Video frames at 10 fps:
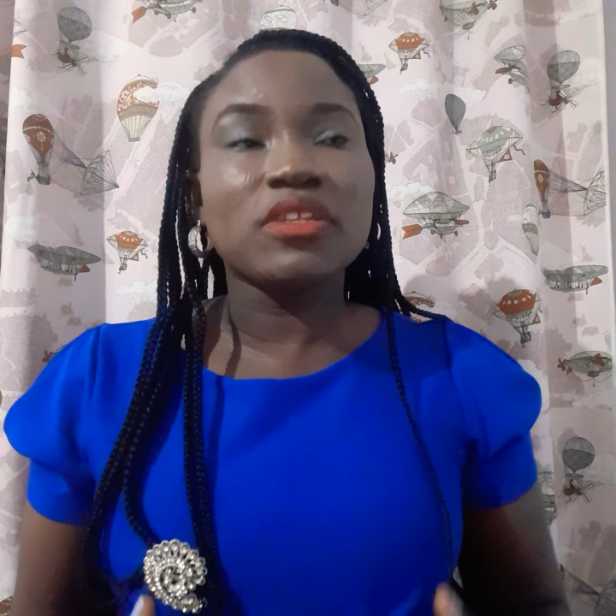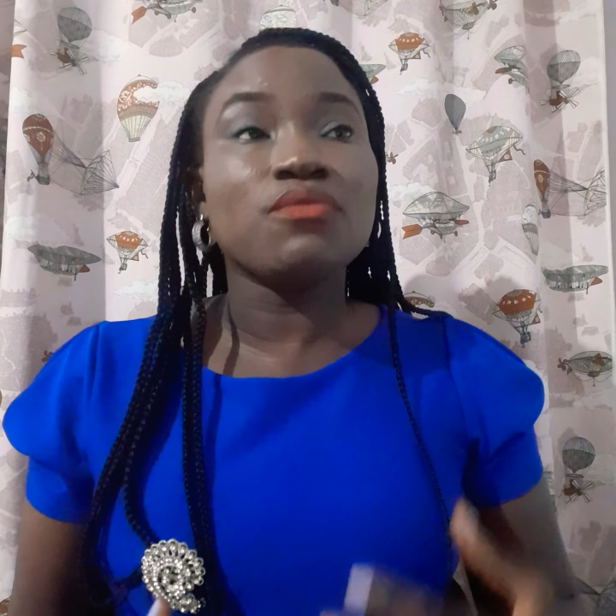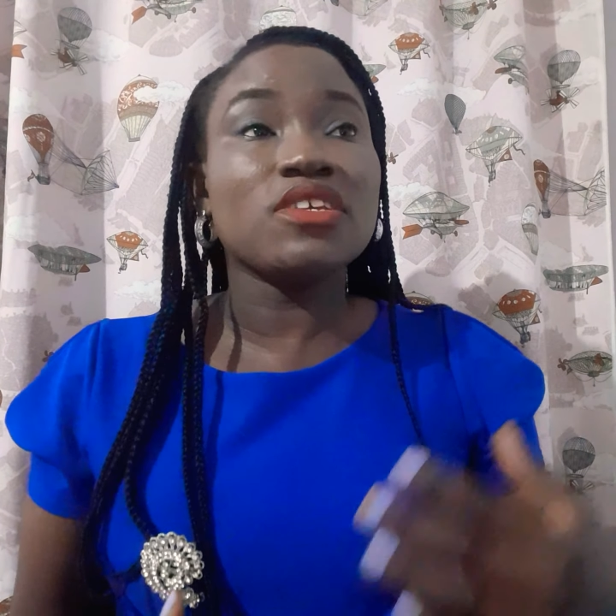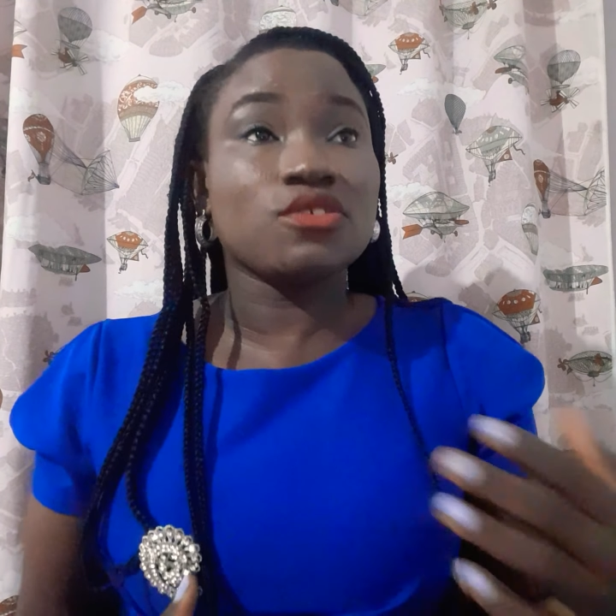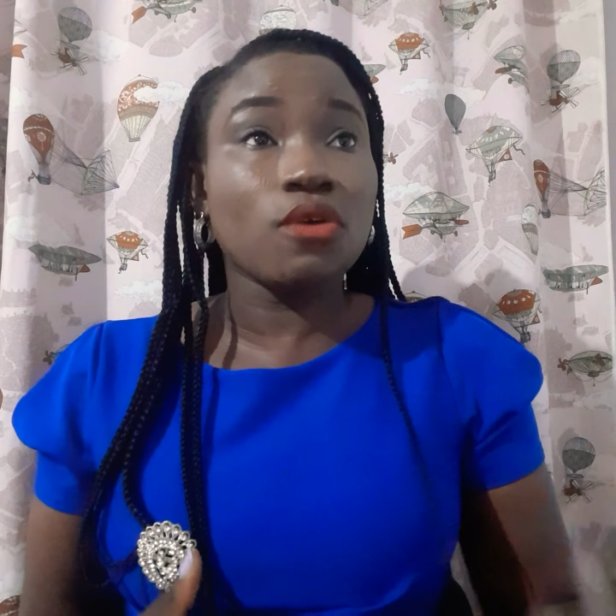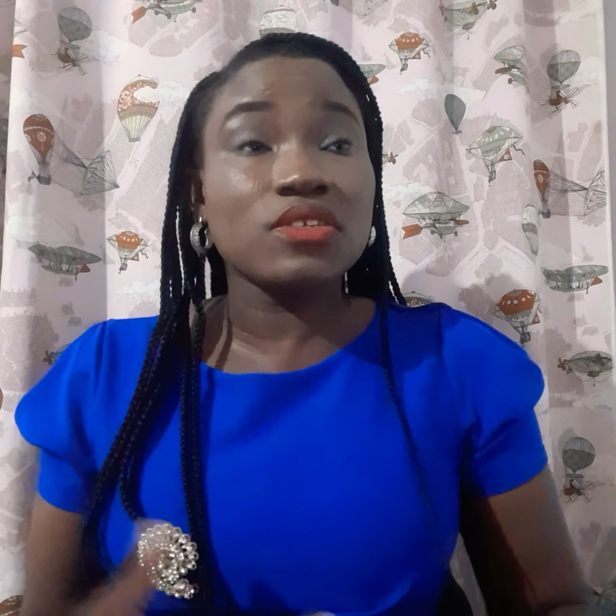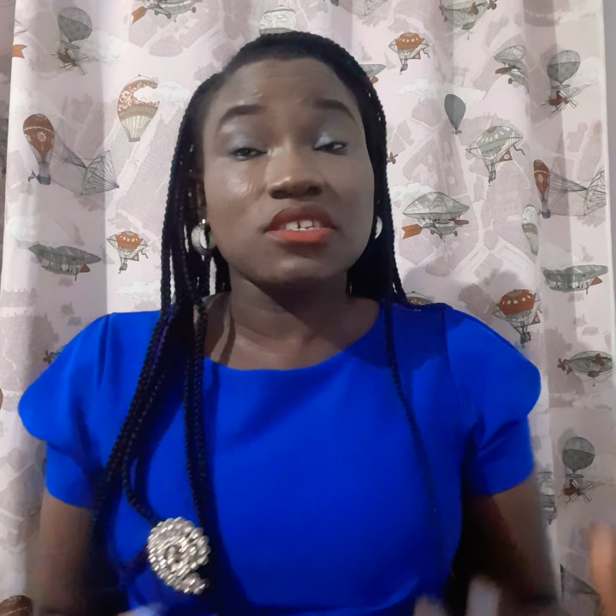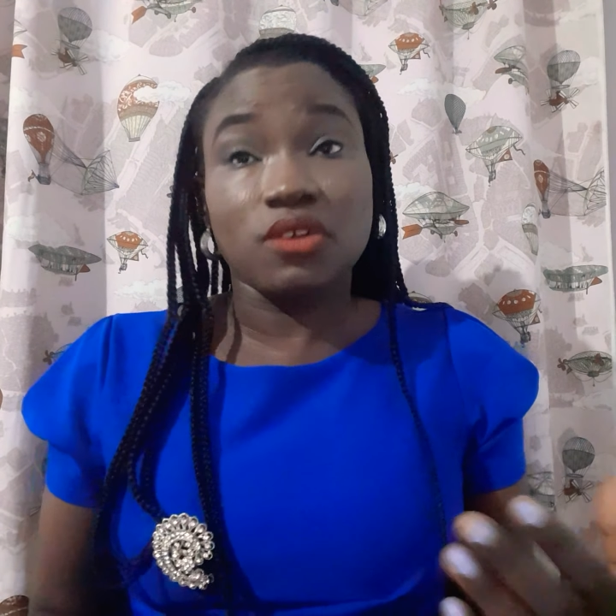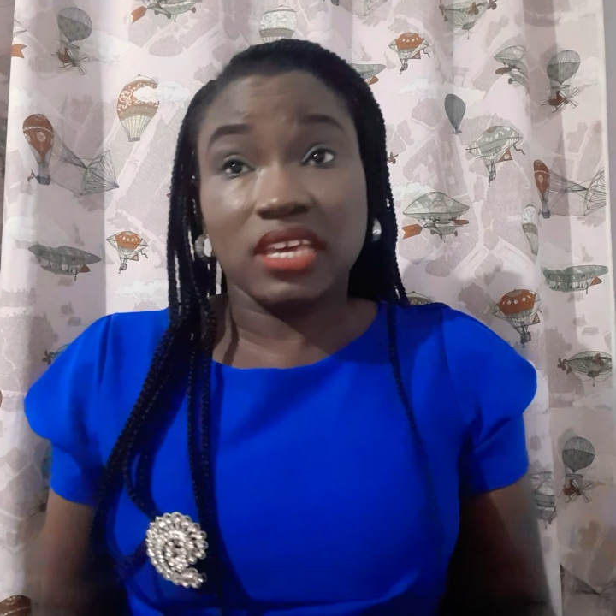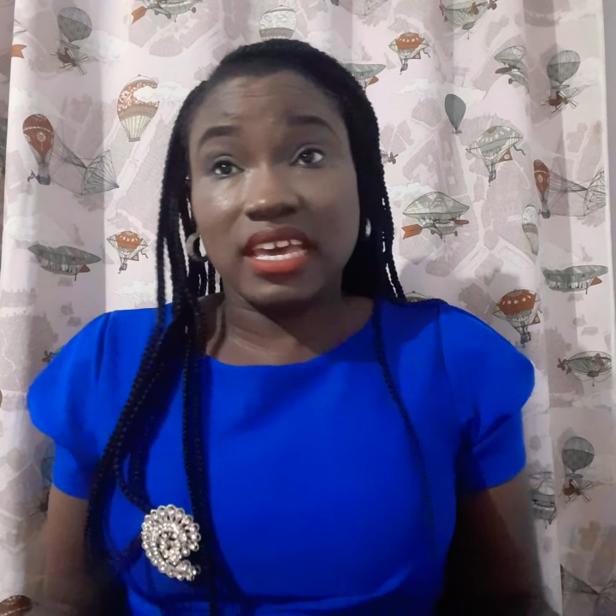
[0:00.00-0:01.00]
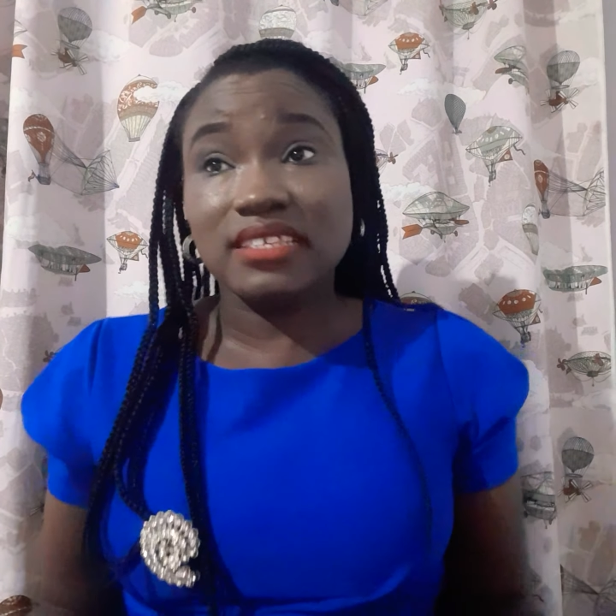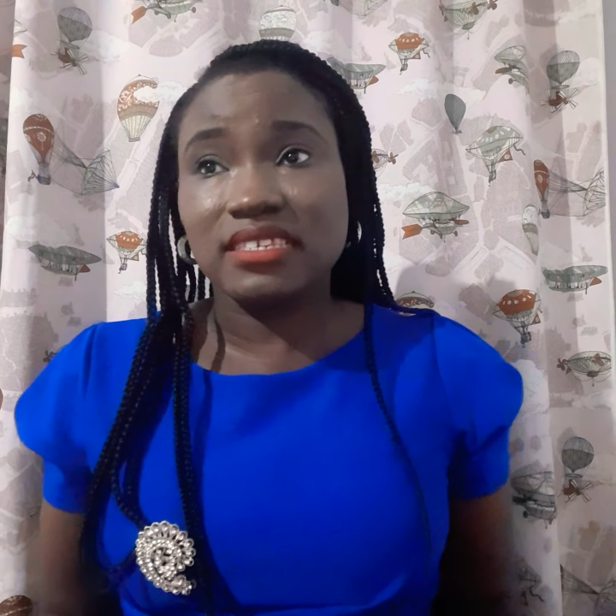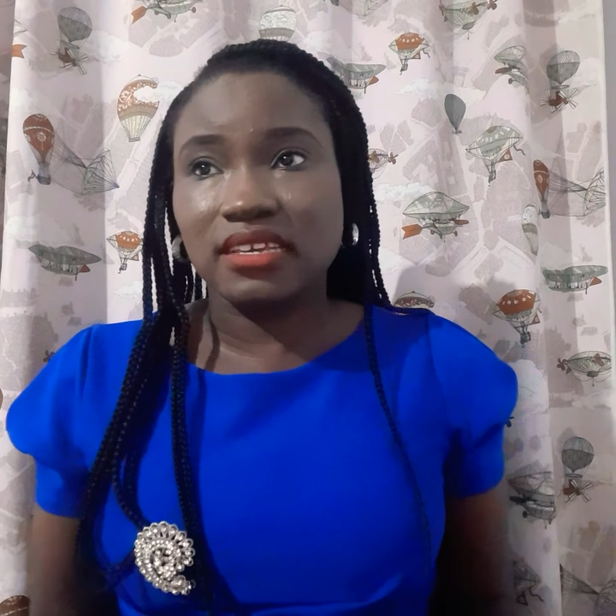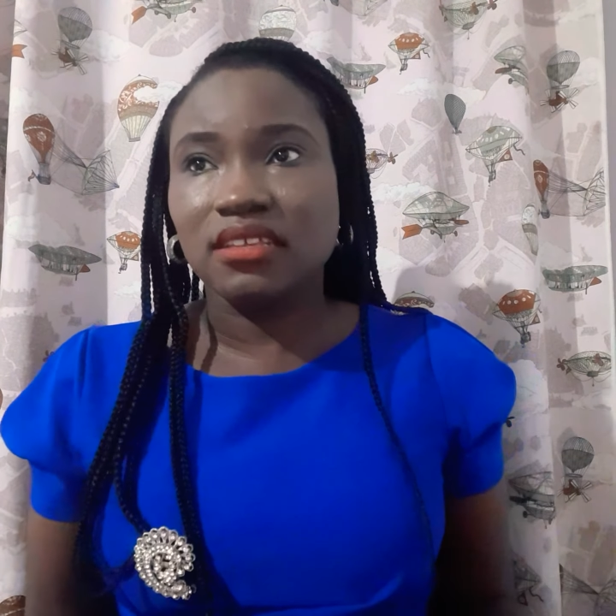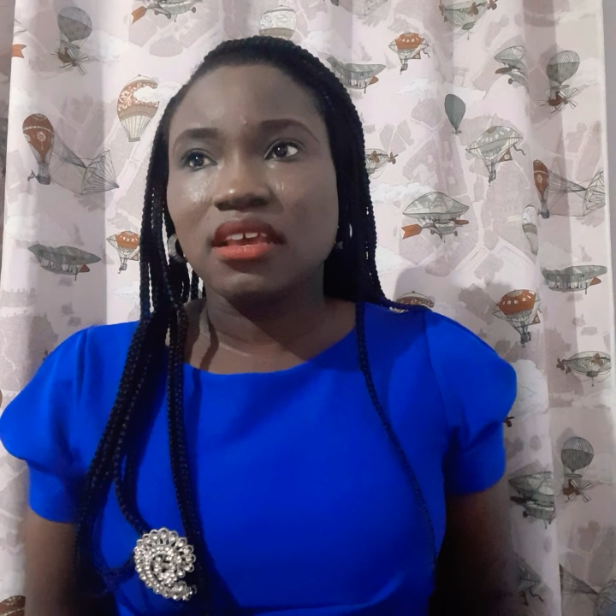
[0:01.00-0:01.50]
the results you're
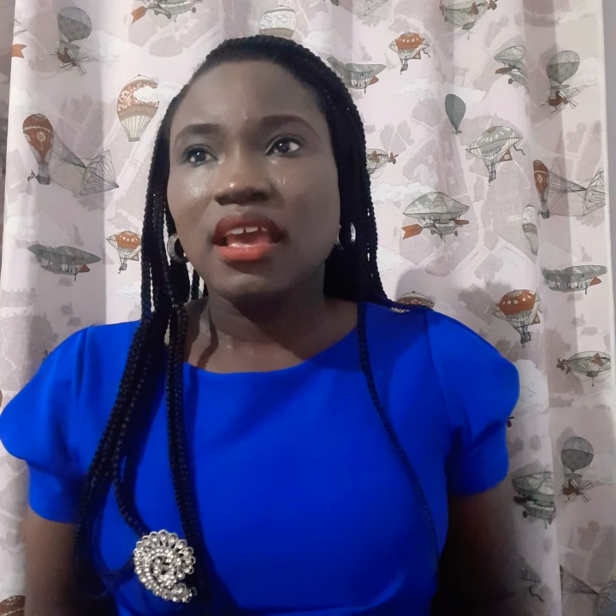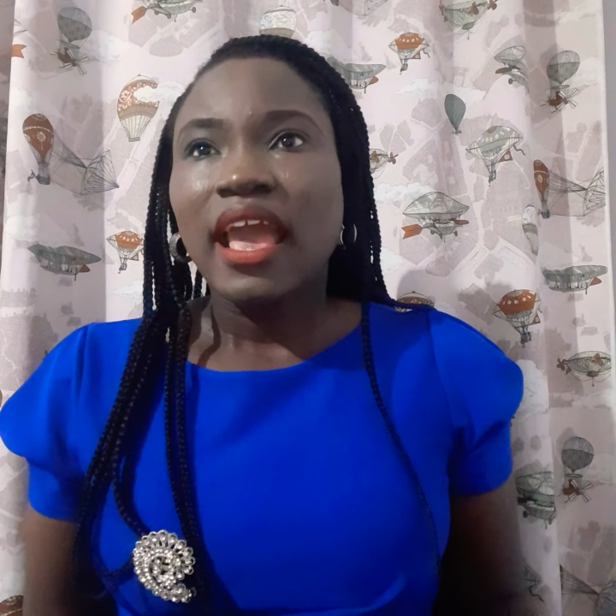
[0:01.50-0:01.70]
getting